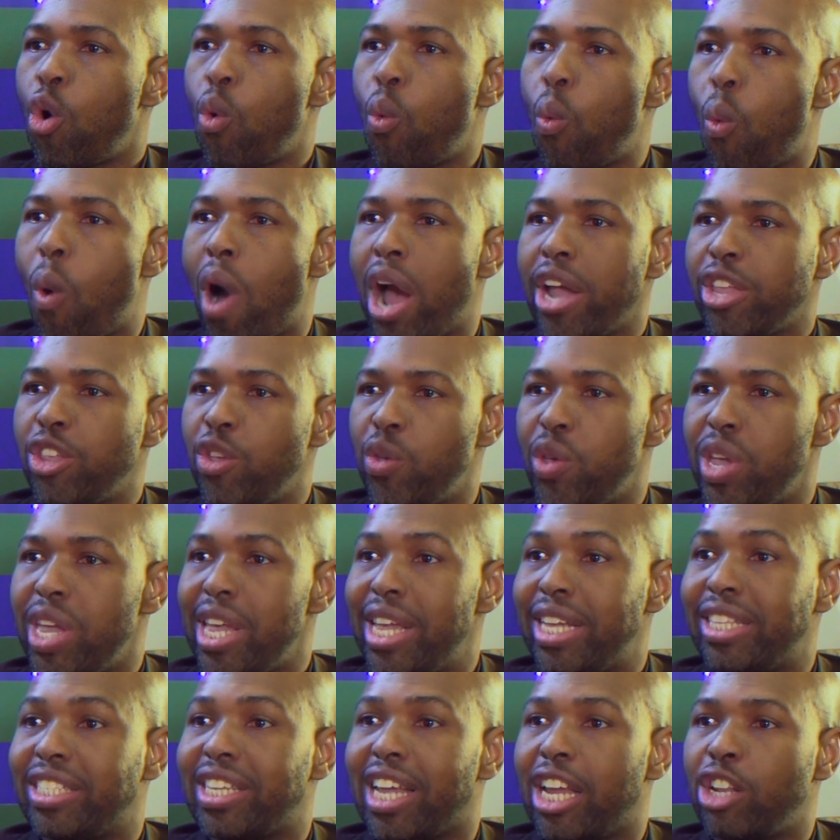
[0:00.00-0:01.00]
why you
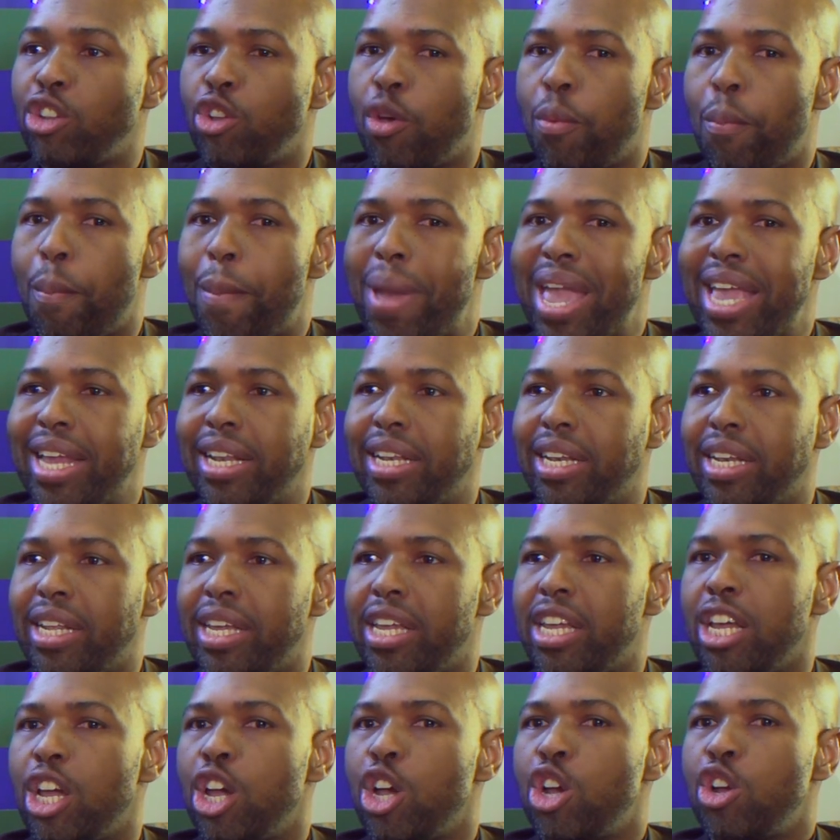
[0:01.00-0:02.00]
eat and you're
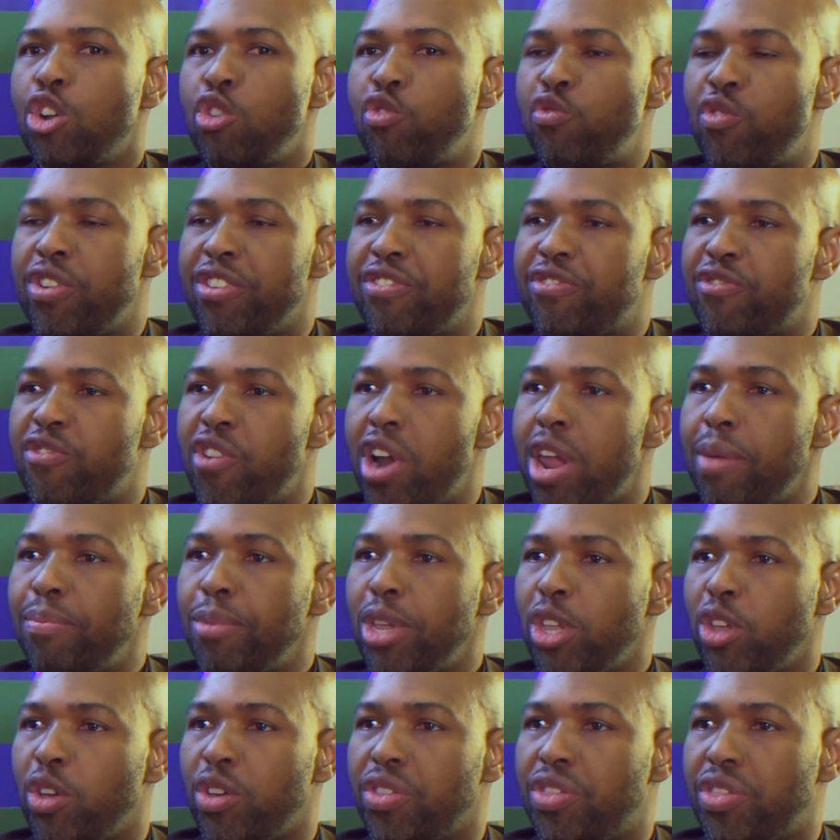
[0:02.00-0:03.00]
mainly
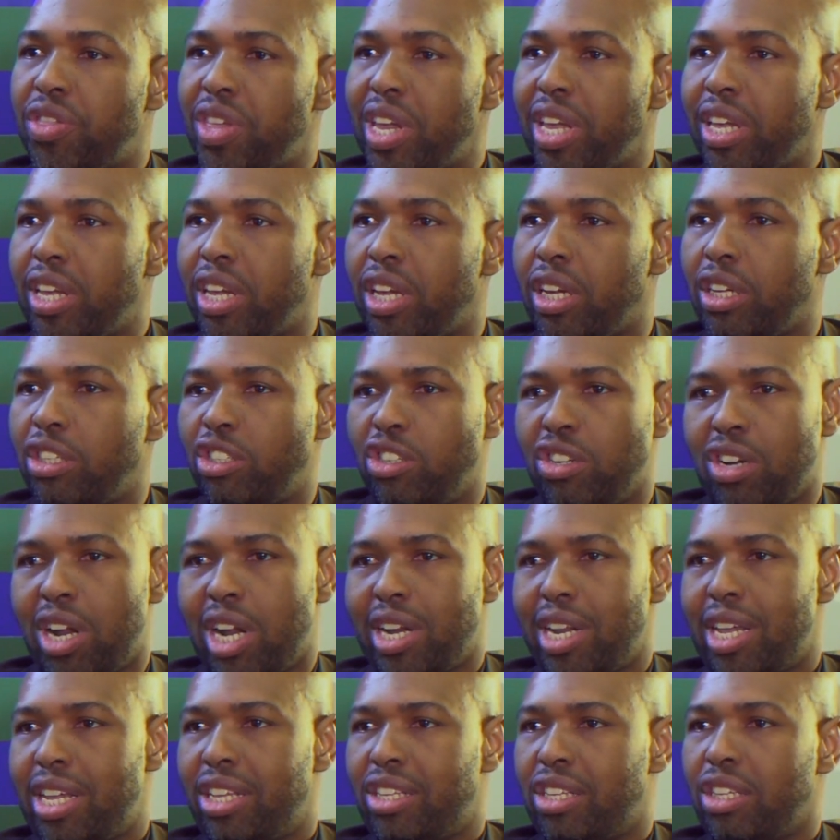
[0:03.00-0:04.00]
reframing your thinking, you're not
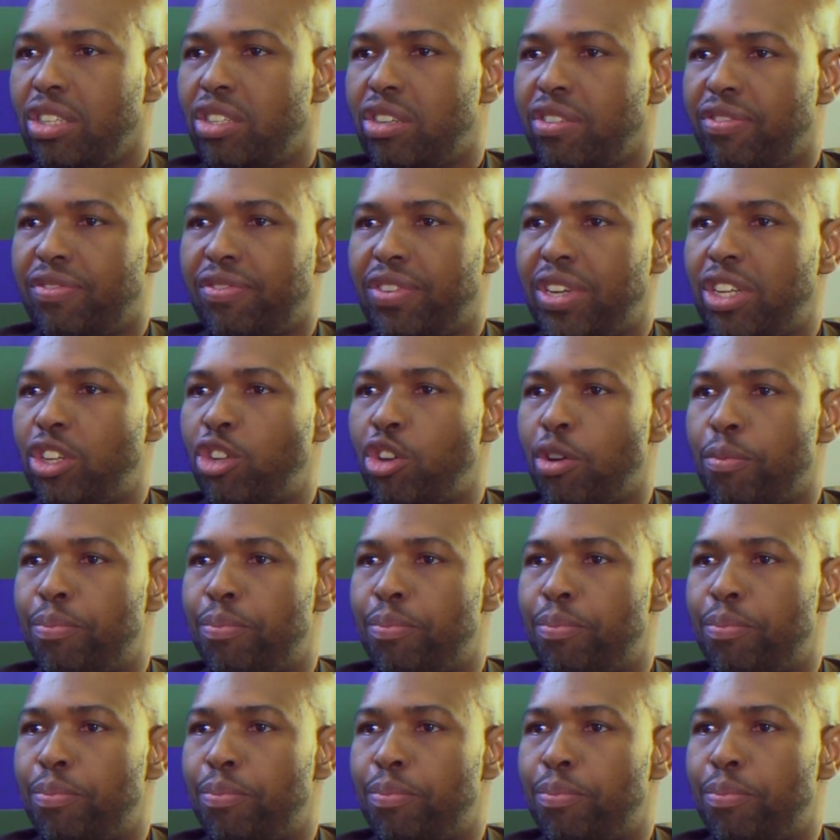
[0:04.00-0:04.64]
eating to feed your